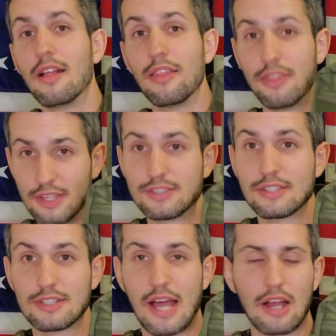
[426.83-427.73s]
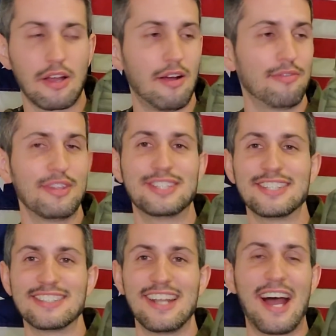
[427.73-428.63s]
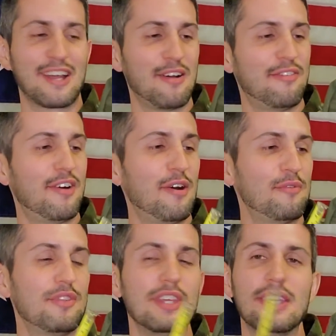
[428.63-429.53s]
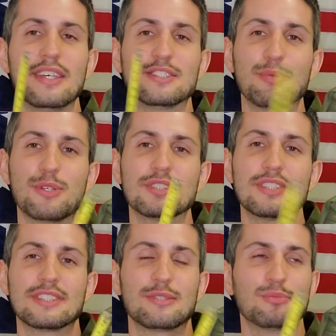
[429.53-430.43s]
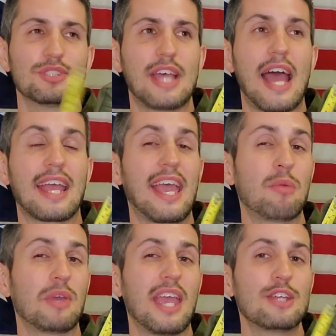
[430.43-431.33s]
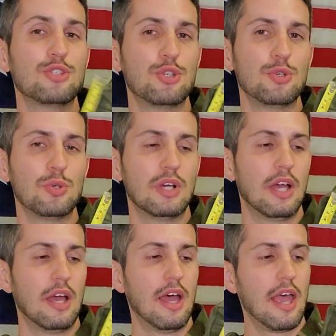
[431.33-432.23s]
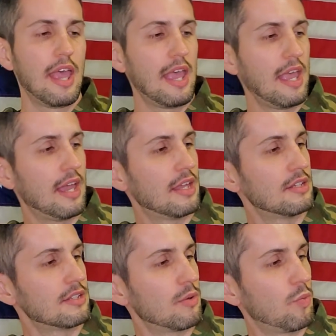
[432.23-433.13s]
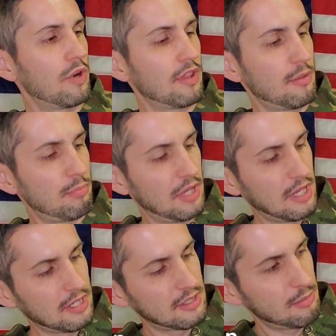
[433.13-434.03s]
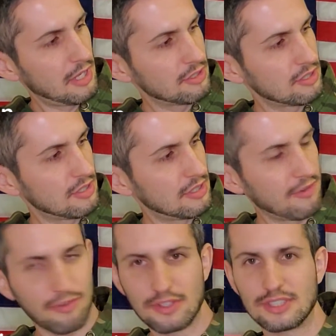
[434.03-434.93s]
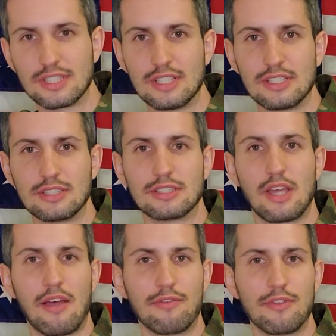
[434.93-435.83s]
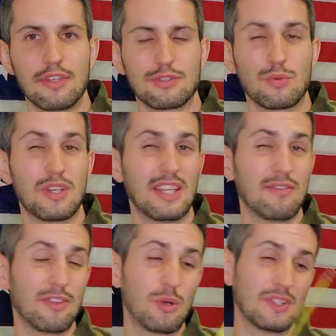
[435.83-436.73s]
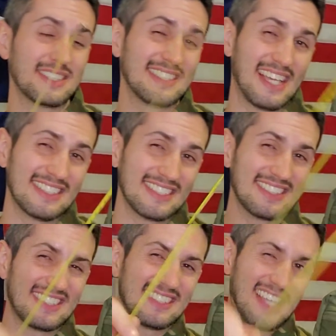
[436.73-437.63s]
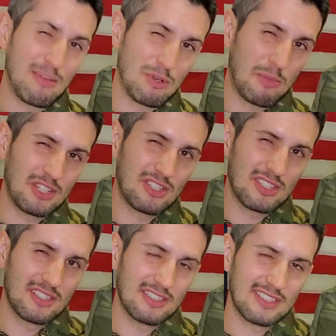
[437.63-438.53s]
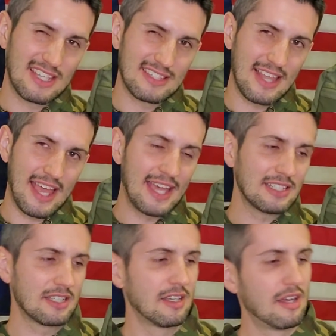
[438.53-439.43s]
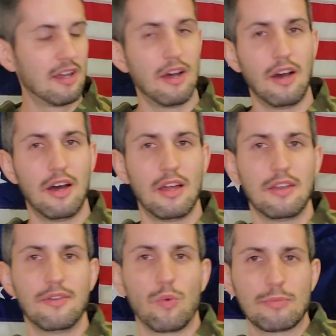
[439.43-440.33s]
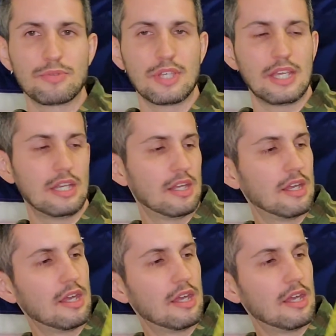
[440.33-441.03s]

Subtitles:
this is a knockoff. This is a knockoff of the Spiritus Systems SAC MK2. And one of the big dimension differences for this one, even though it says it's the same dimensions as that on the website